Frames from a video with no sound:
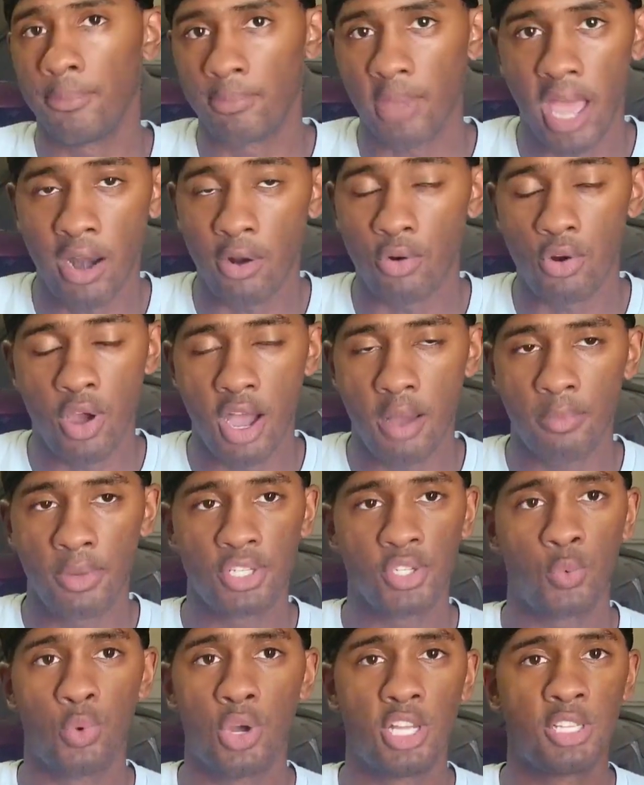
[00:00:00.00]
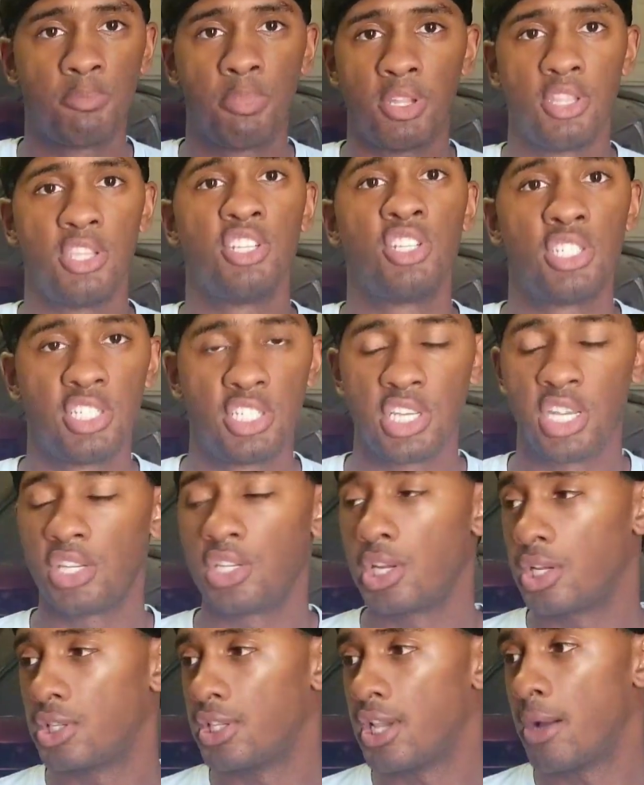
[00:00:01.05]
I don't know how much it was, but this is just an
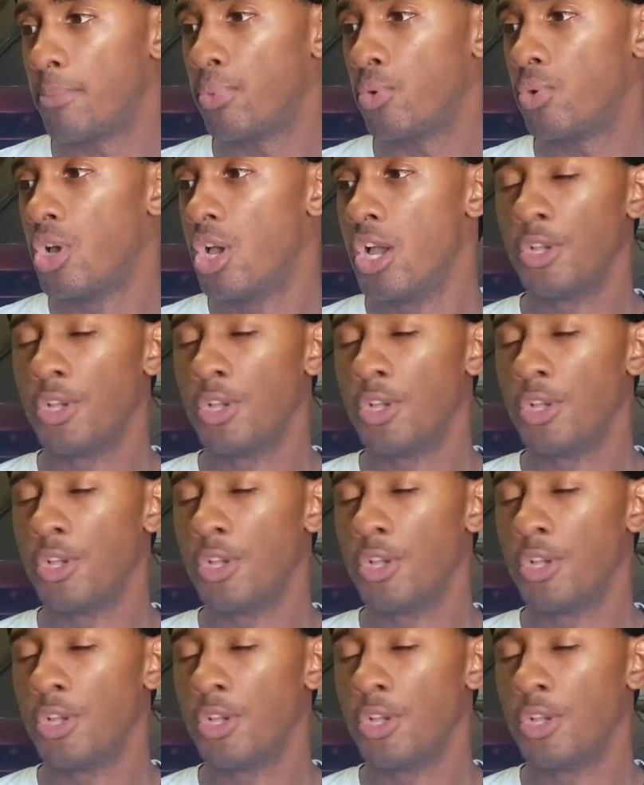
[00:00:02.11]
example.